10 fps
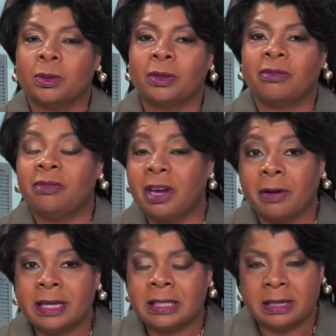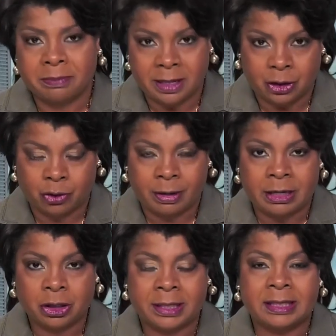with various
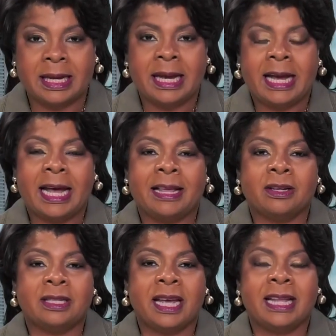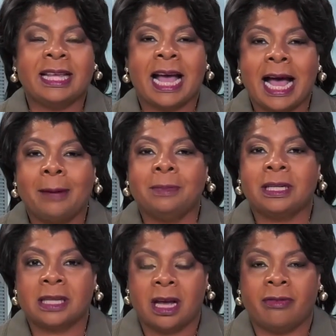administrations, and they're saying the
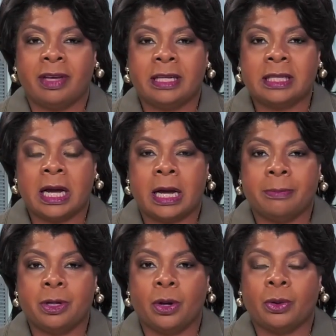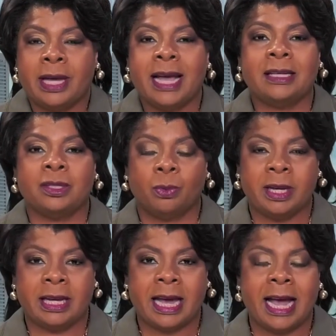optics of it, yes,
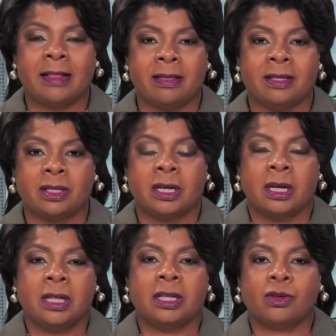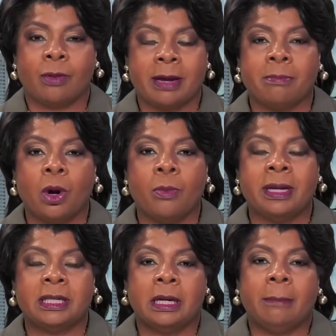we had this great
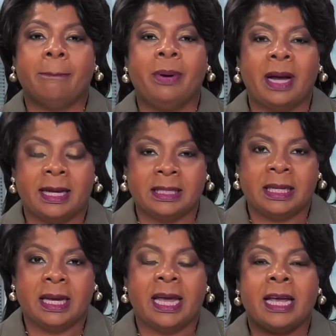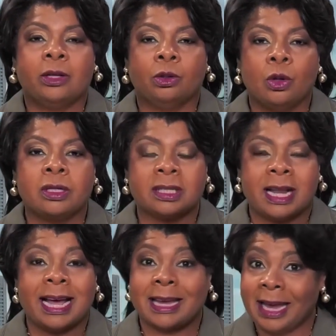moment, but it looks
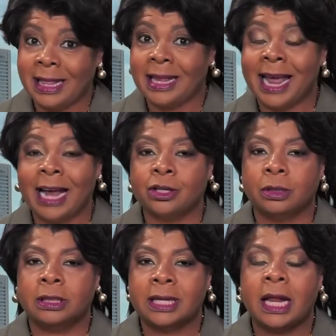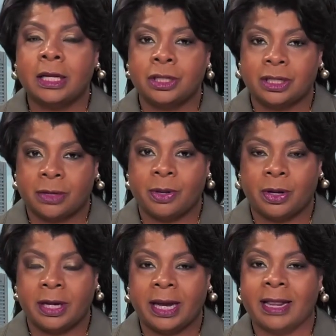like in the national intelligence
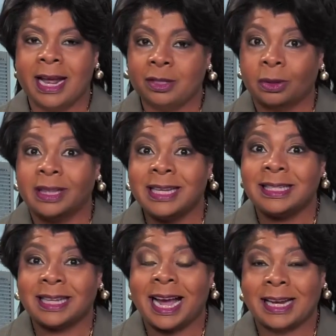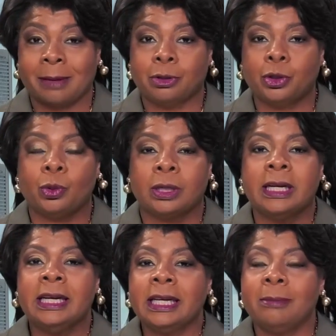community, and that's on this side, and I'm sure
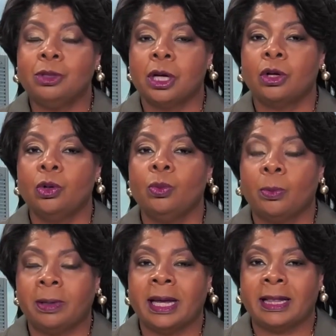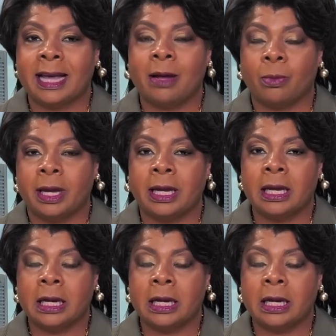Kim Jong-un will play it that way